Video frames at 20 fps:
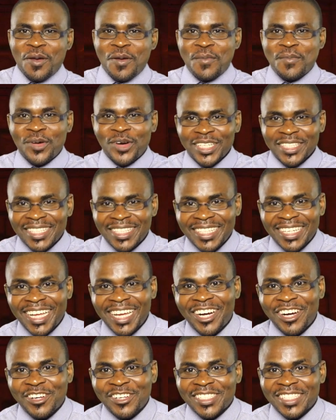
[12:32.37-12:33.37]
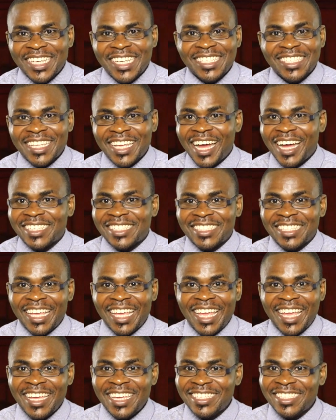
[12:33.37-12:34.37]
Boys and girls, it's as
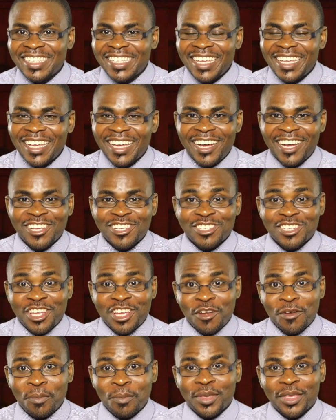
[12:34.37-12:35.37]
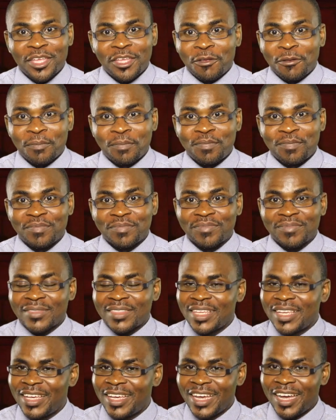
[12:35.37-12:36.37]
easy as can be.
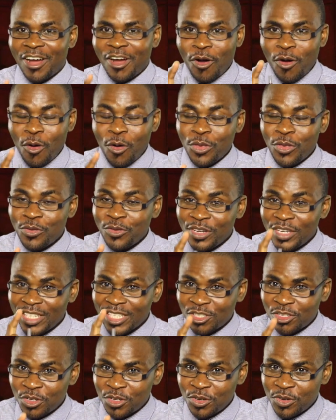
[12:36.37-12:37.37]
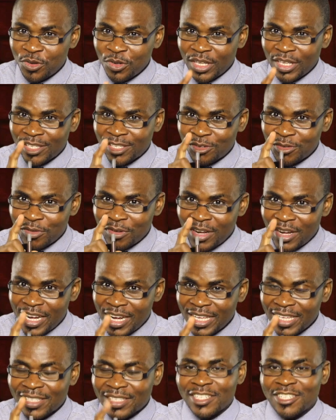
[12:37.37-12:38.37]
All you need to do is to
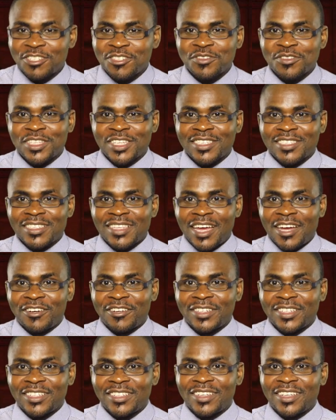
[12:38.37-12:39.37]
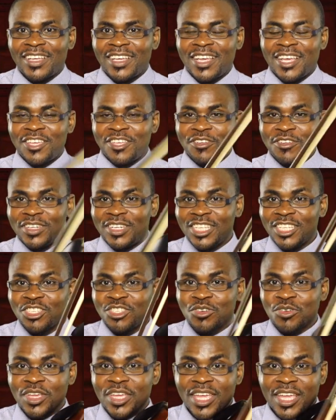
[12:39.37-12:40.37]
listen to the sound. You need
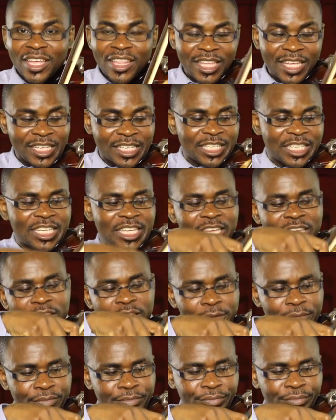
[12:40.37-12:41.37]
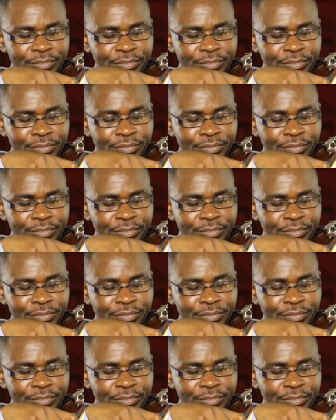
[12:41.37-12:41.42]
to hear the D.